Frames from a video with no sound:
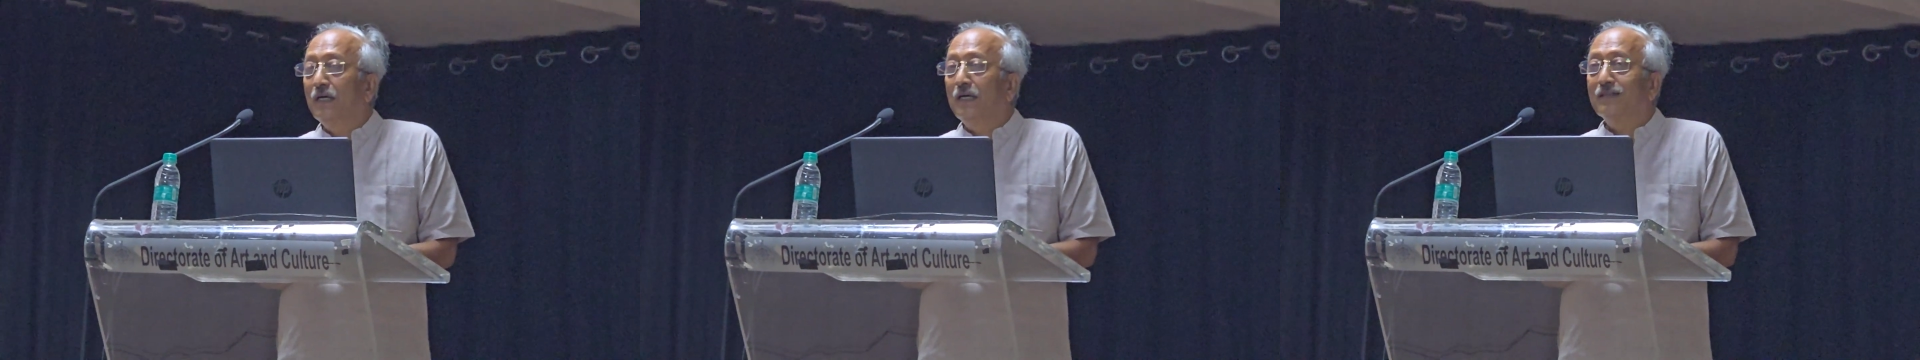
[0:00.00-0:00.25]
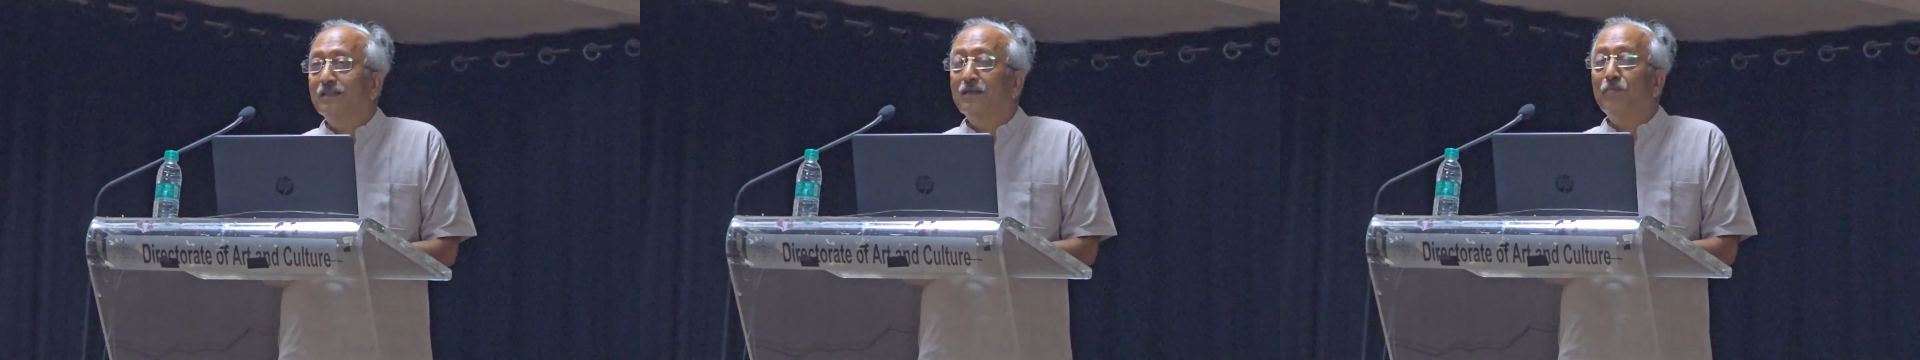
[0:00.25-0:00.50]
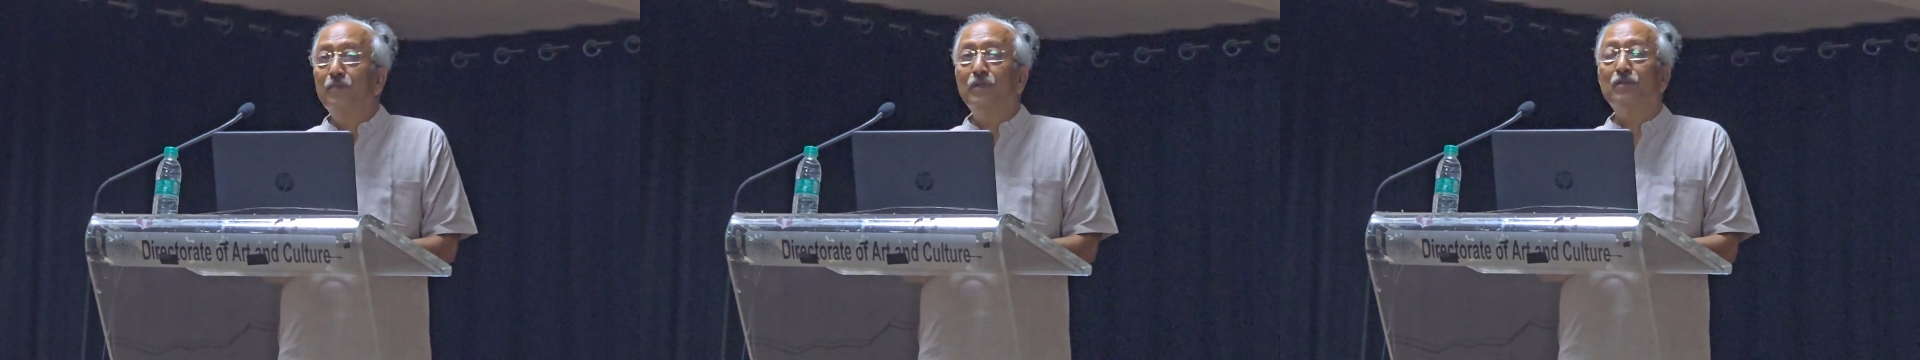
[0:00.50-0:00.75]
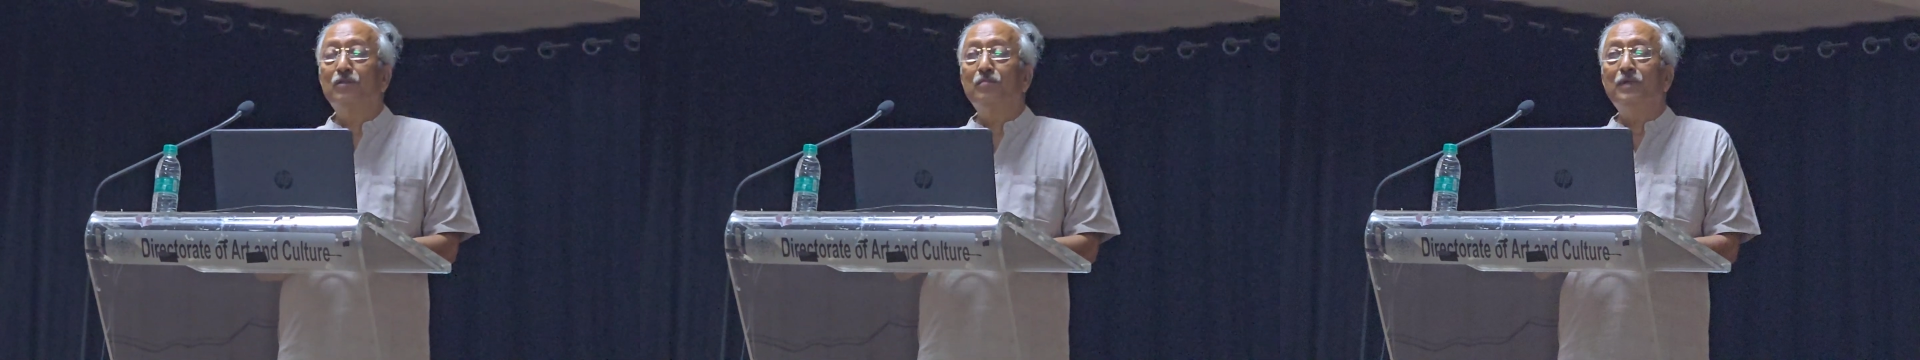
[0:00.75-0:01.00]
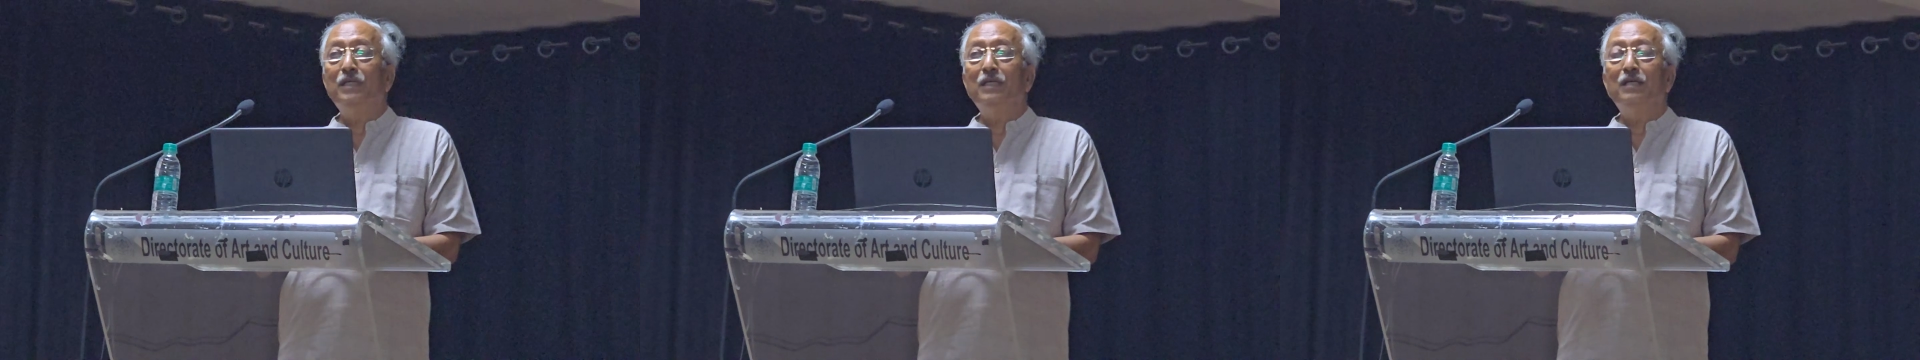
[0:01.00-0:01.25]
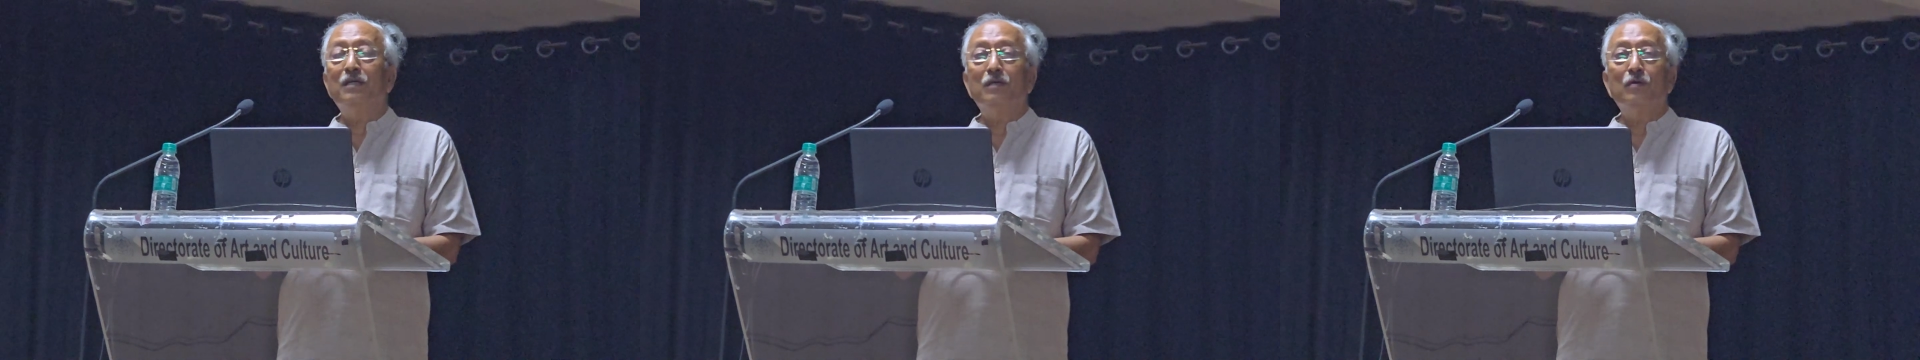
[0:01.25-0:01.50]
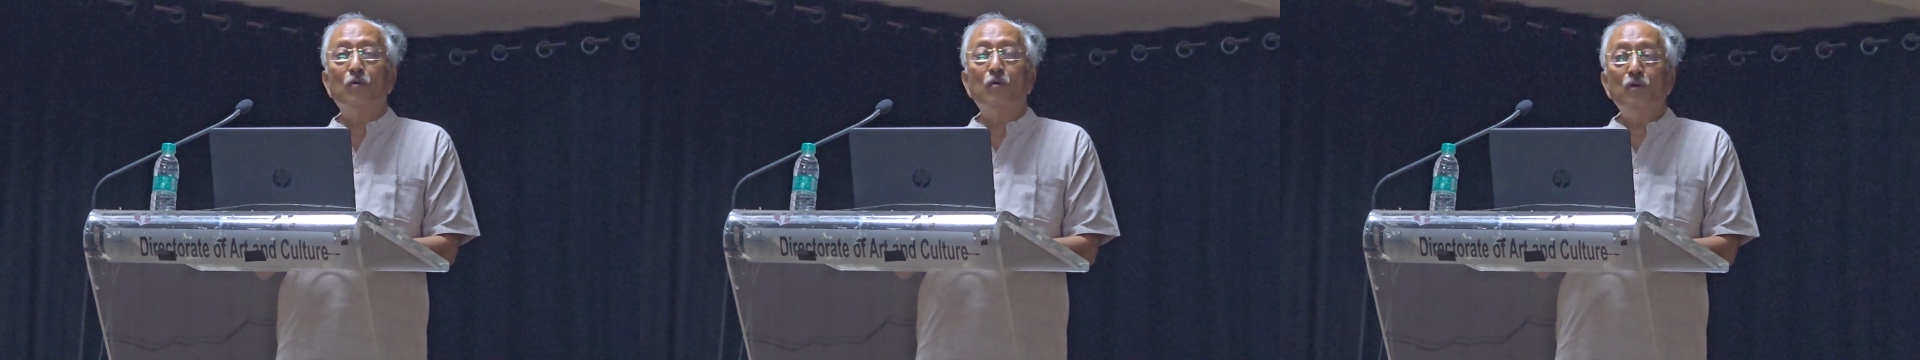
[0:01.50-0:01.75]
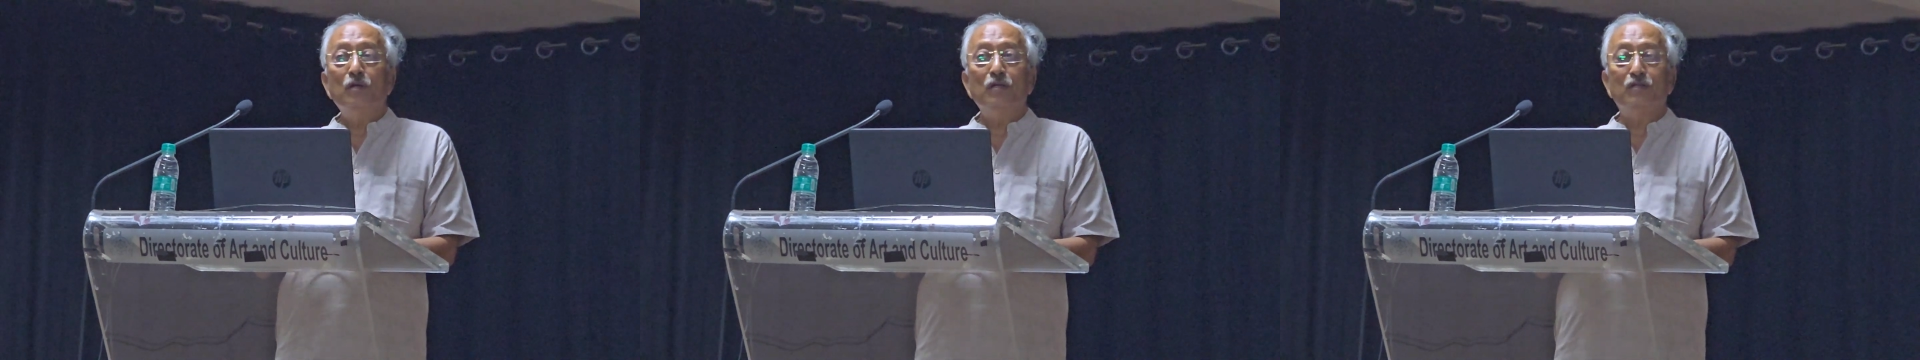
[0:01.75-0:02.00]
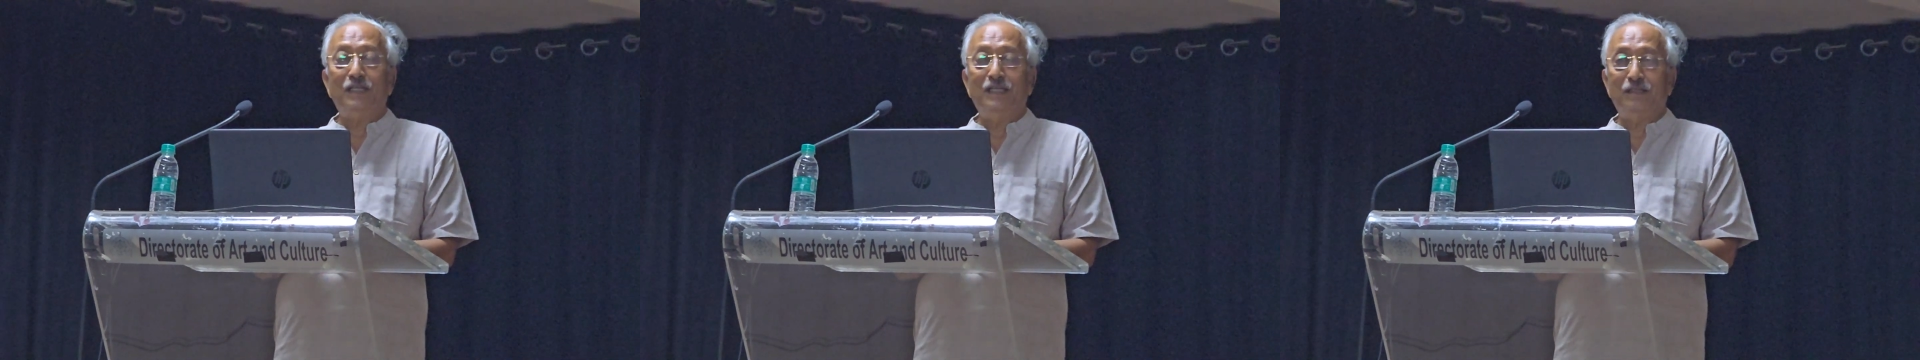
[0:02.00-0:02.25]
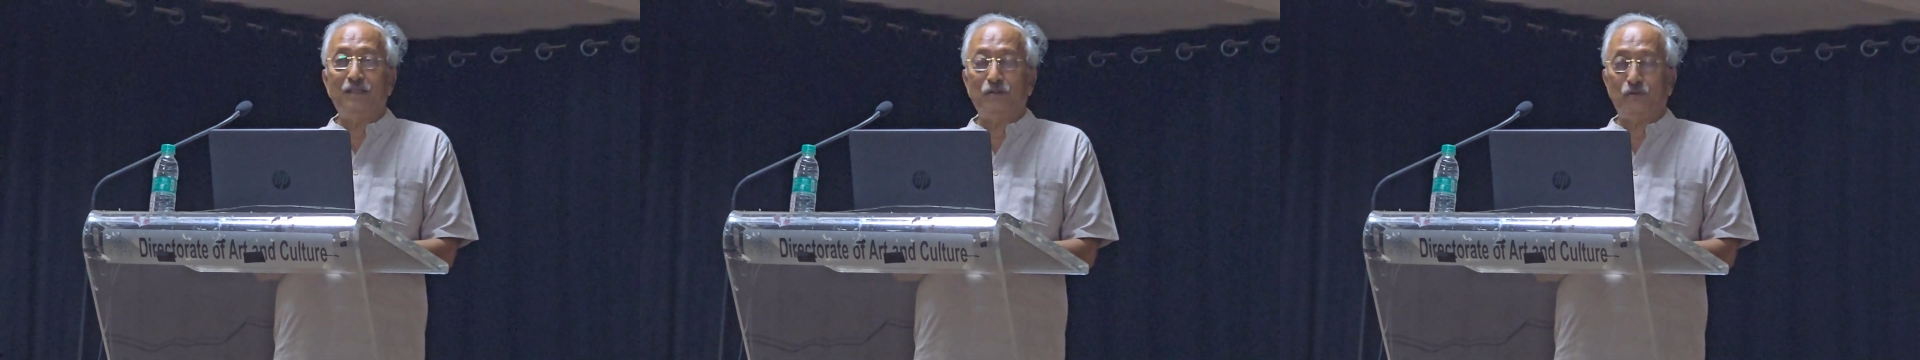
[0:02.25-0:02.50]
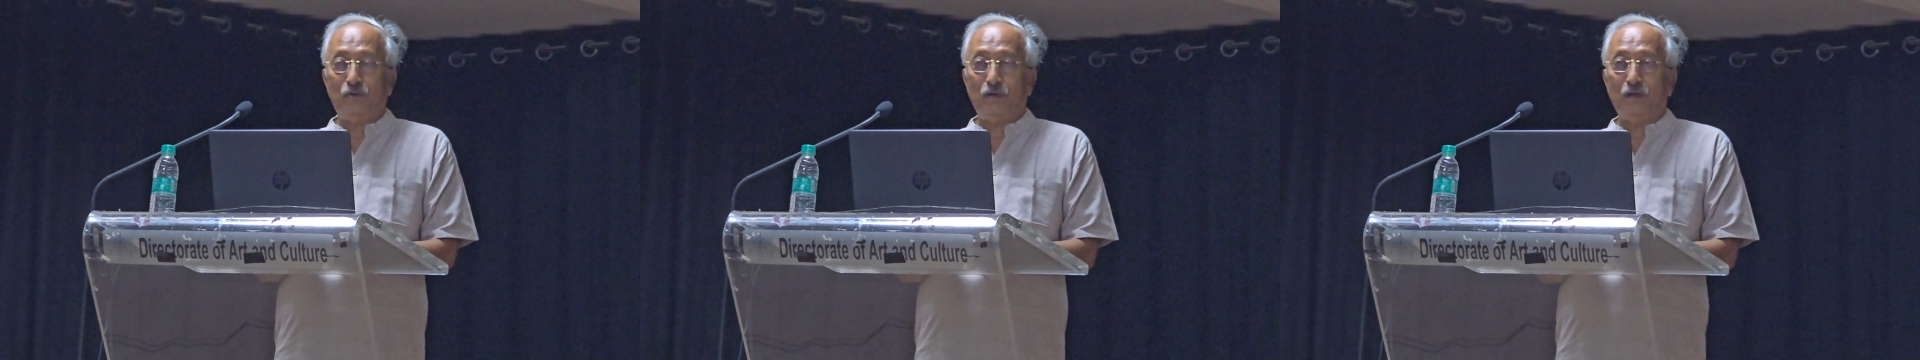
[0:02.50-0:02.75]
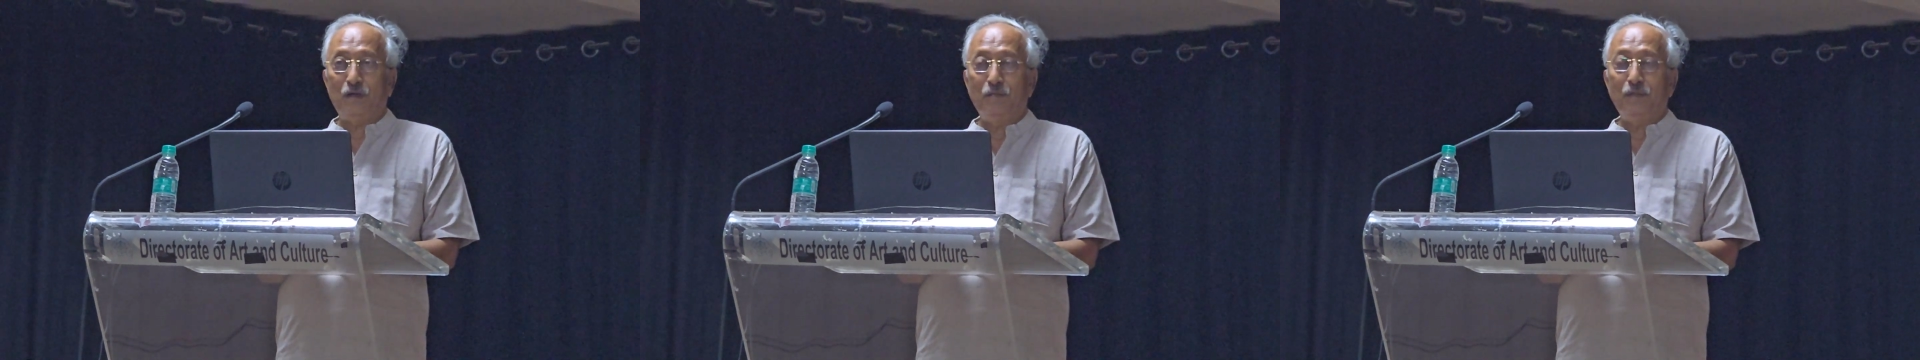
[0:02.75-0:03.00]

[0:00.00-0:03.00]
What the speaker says: has submerged many older sites and so on.